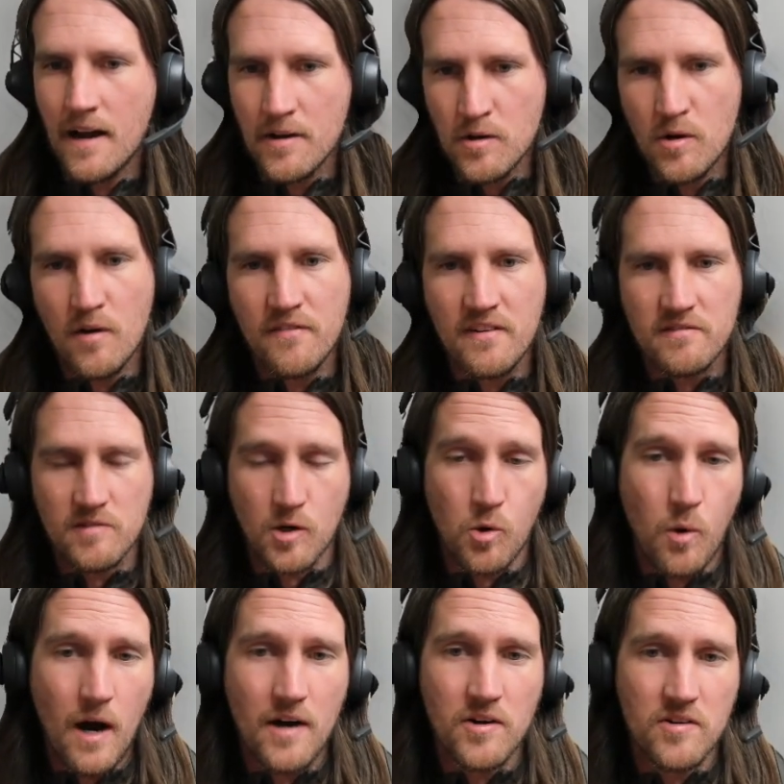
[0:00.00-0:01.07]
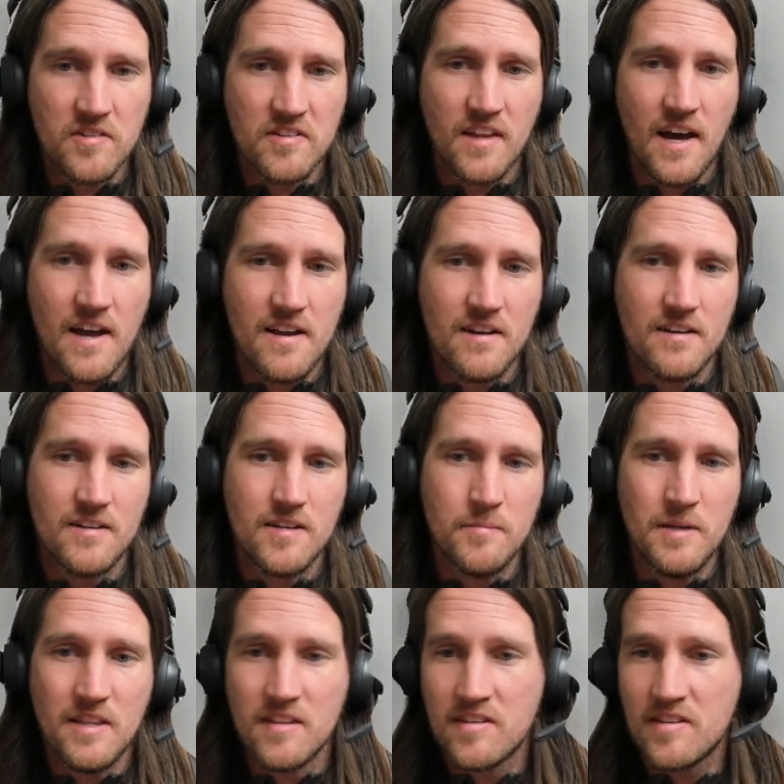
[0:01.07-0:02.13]
I don't know if it requires that to
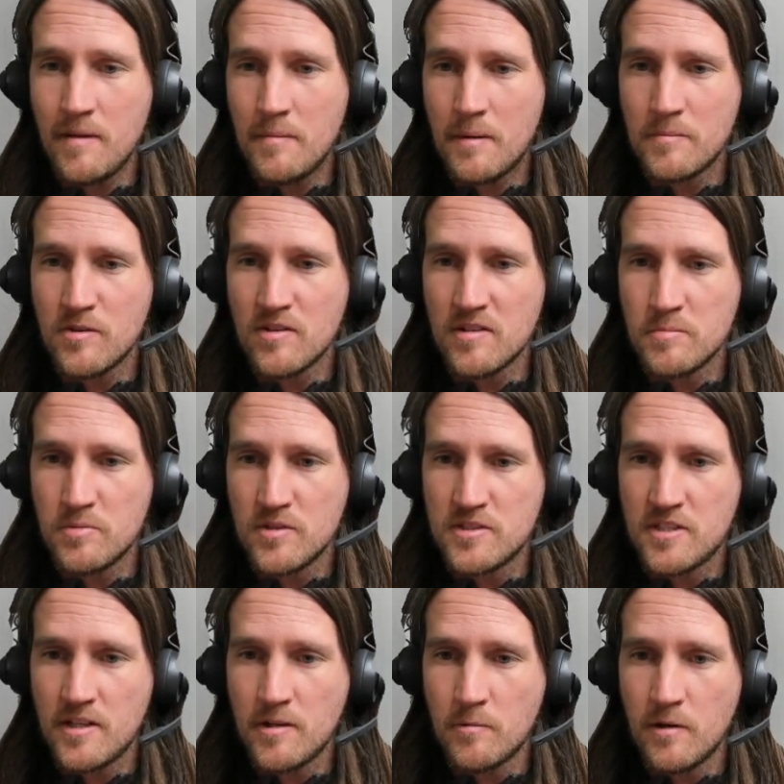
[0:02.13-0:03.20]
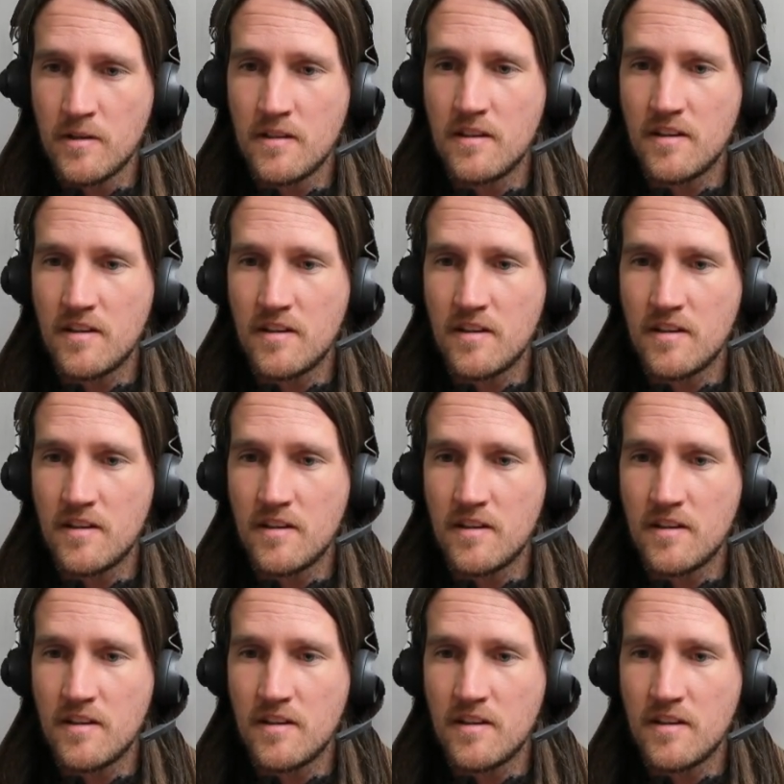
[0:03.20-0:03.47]
be the same number as the preceding one.